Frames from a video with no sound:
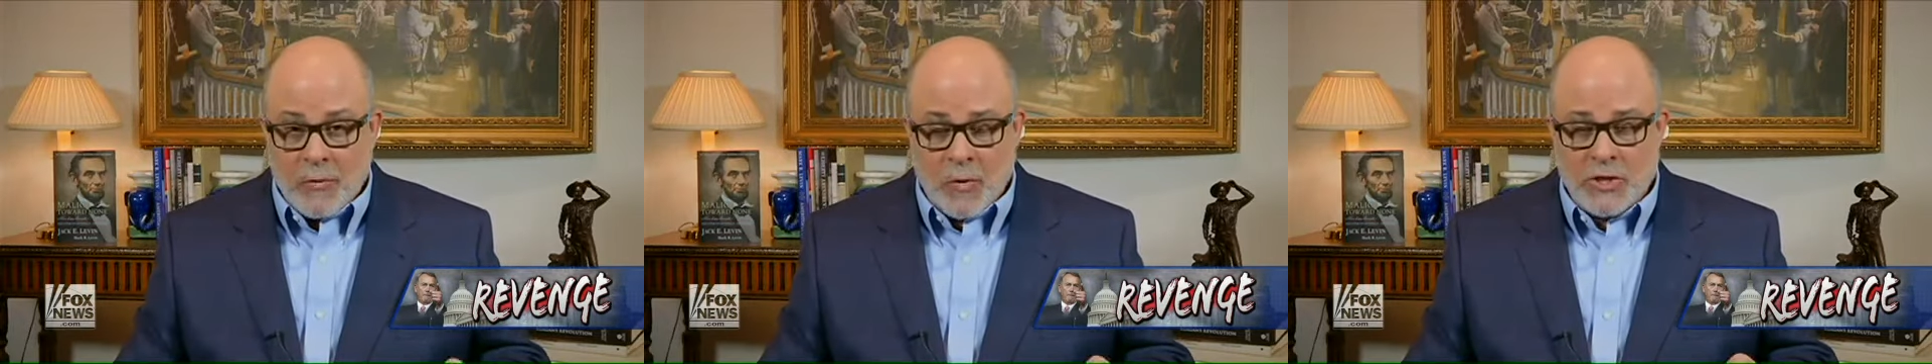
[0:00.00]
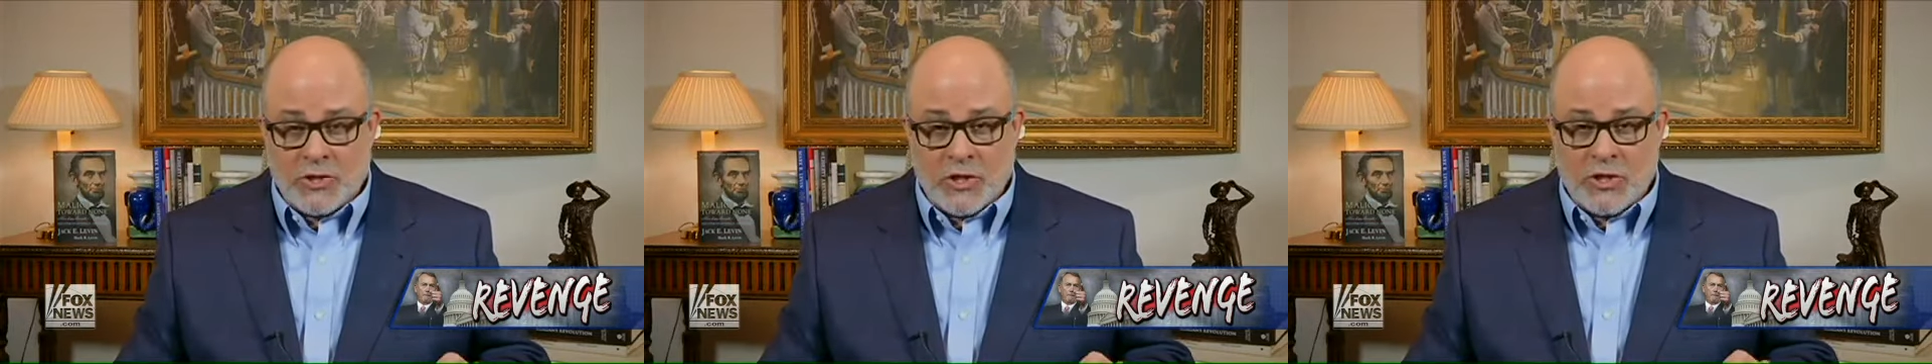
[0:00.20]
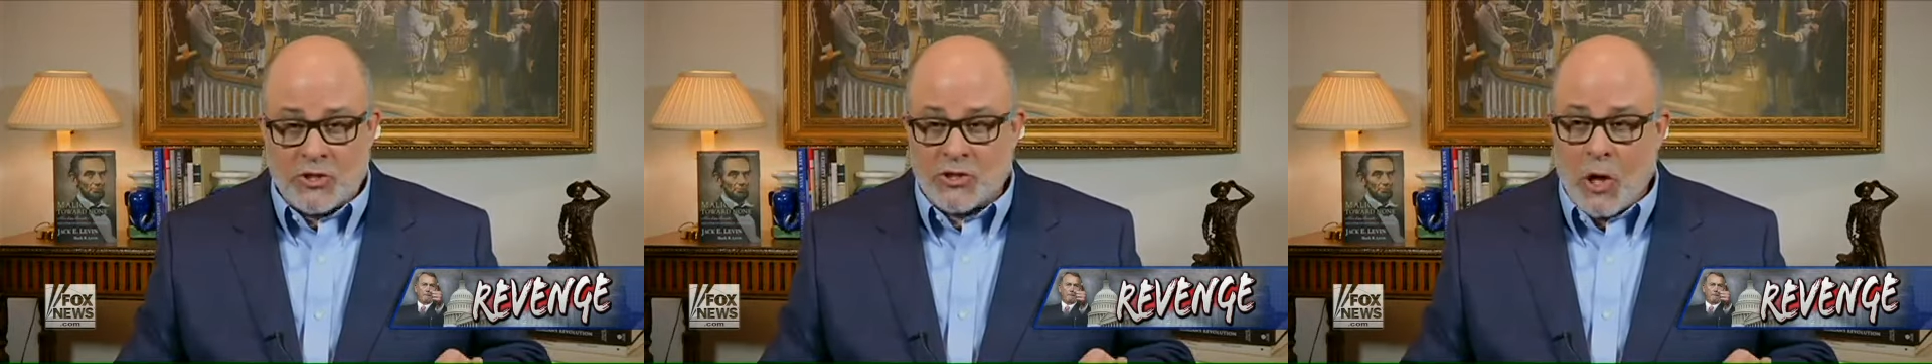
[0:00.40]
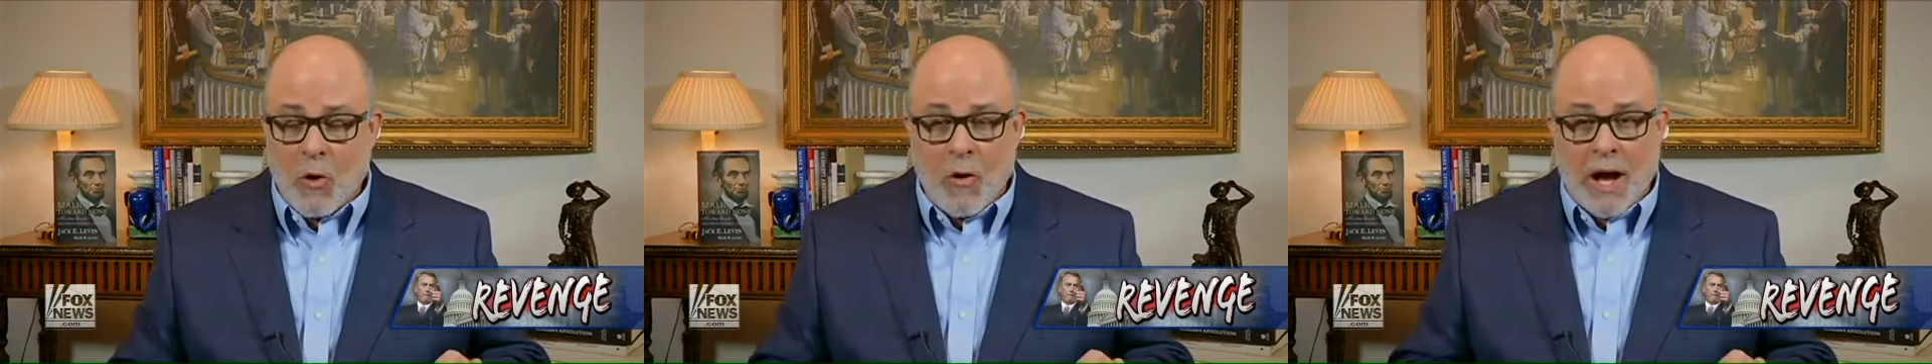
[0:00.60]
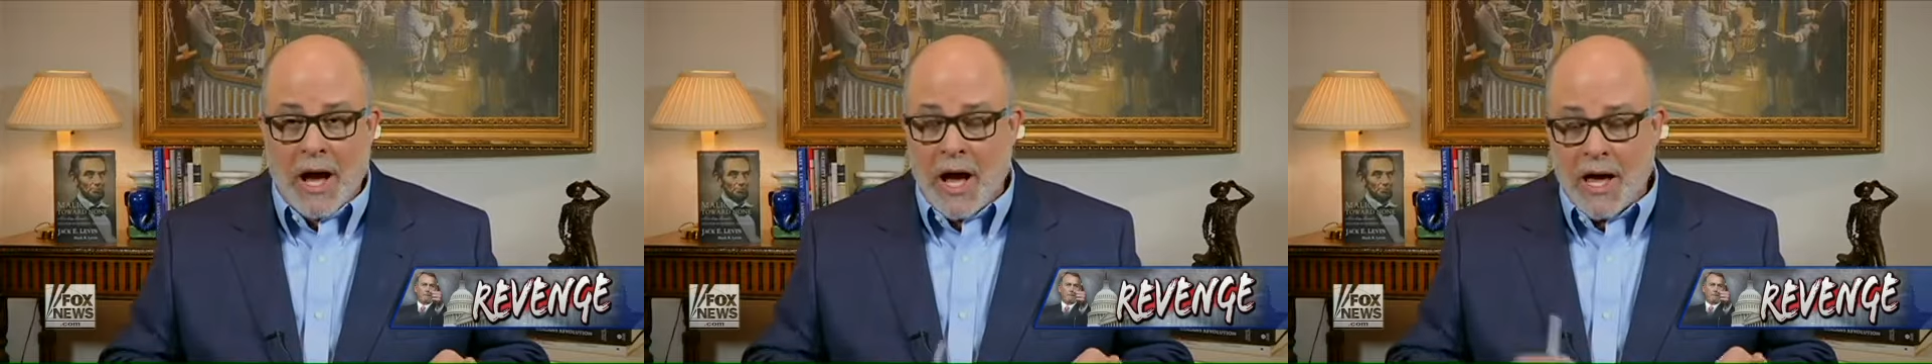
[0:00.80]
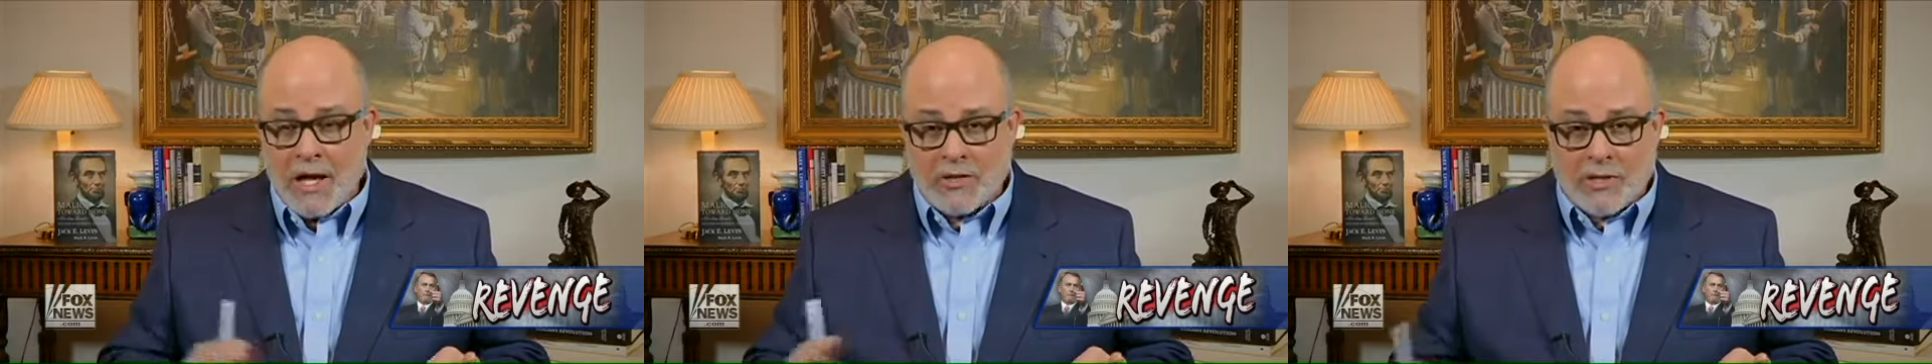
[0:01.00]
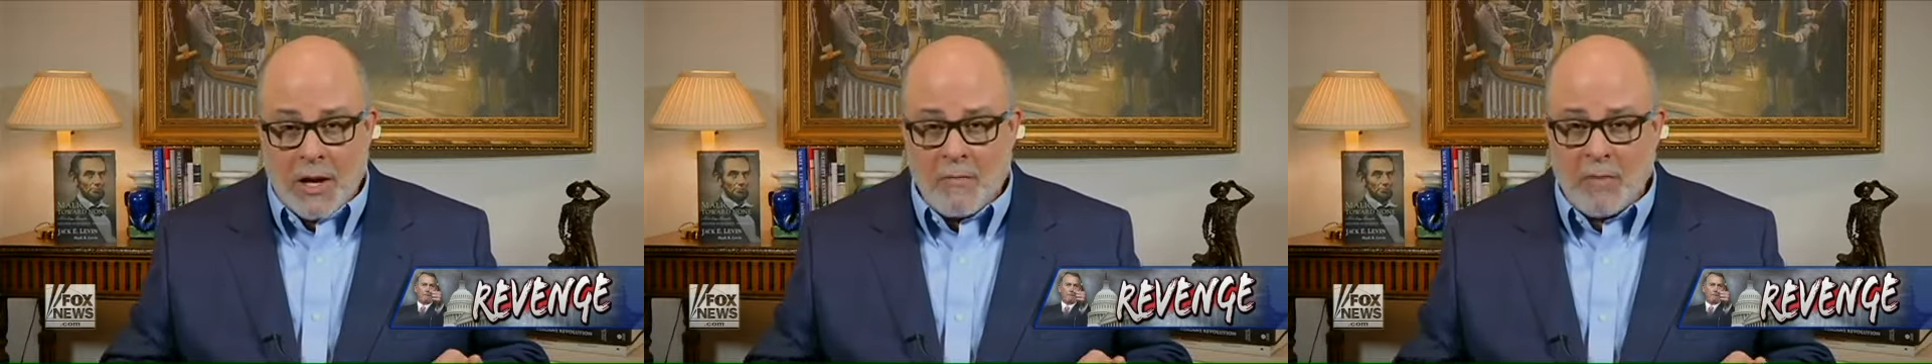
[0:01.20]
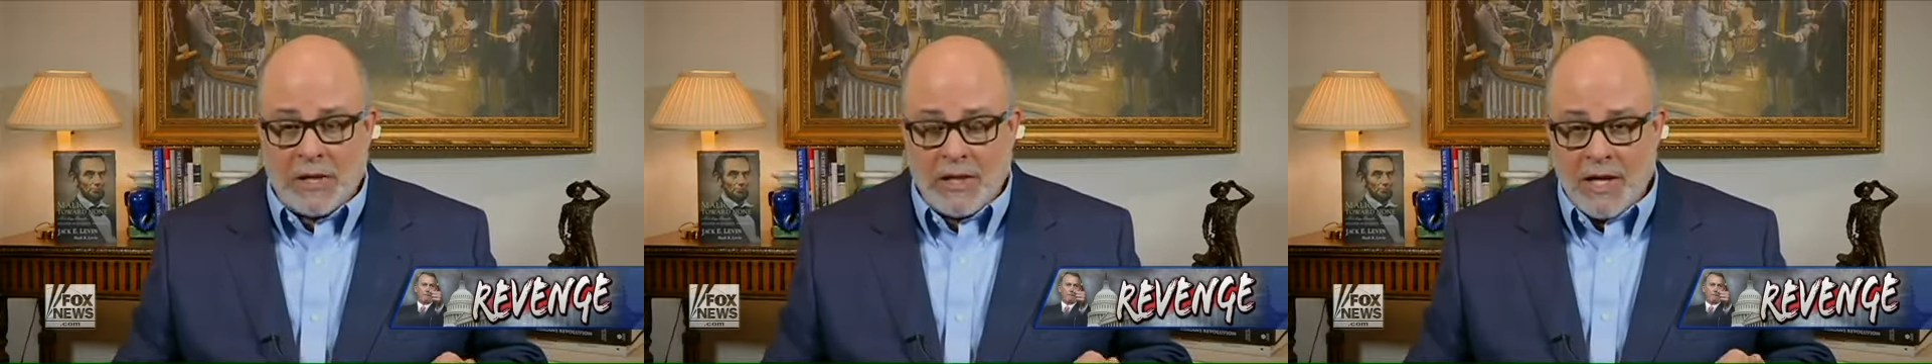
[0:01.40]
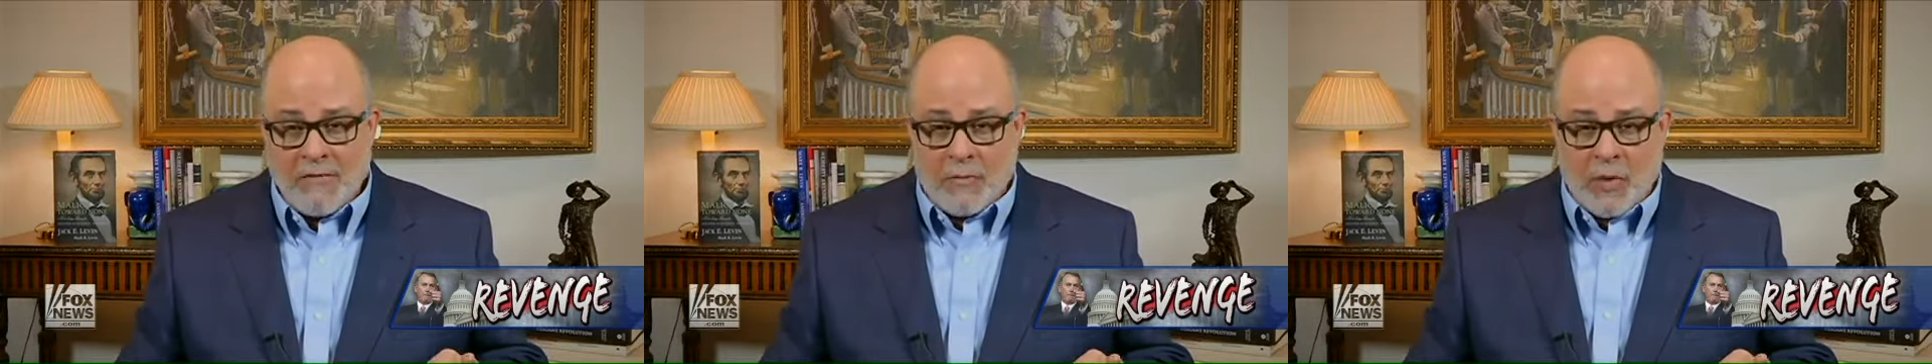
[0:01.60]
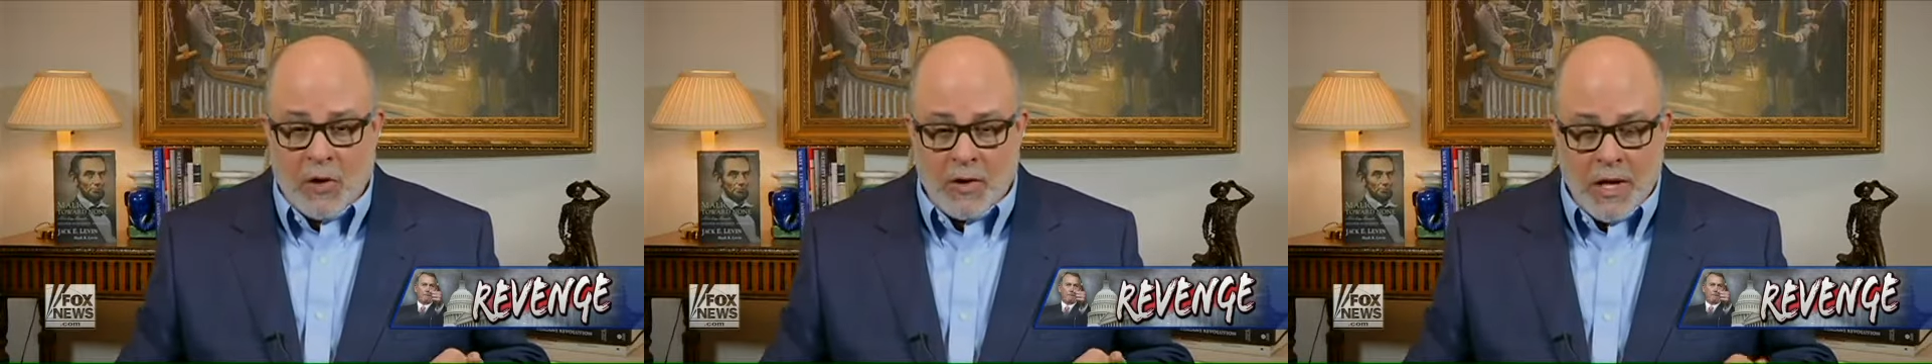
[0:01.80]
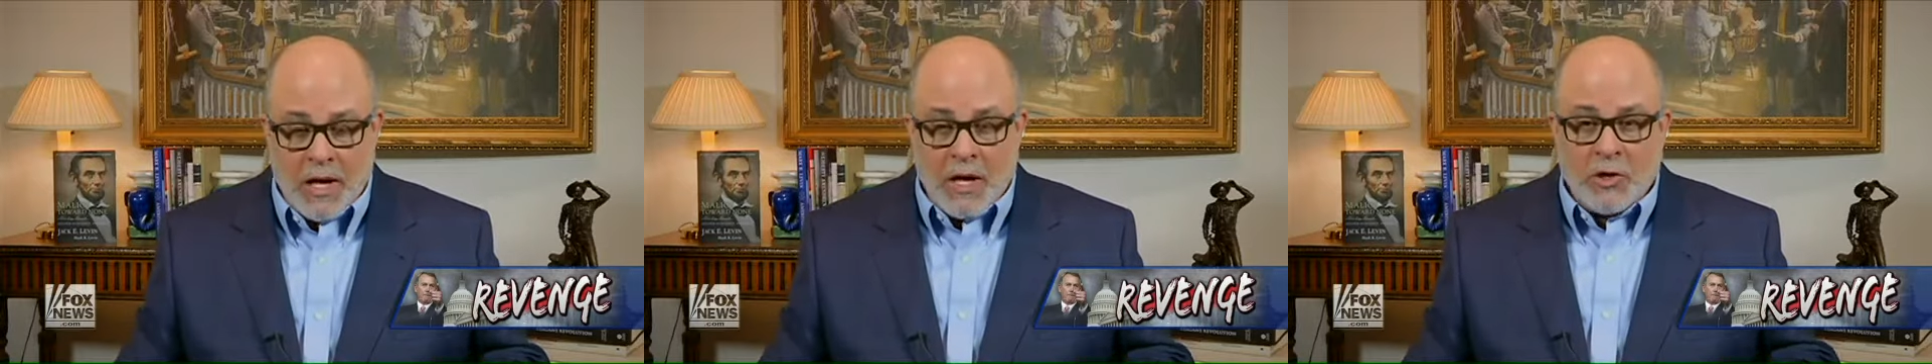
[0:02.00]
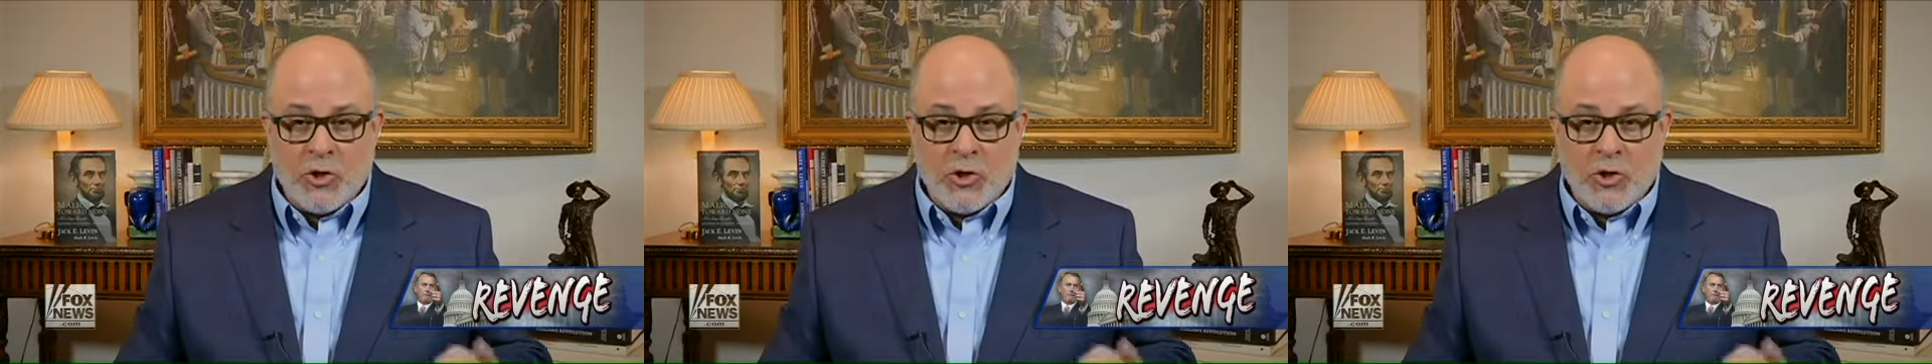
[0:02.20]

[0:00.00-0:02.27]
which is so high it's unbelievable?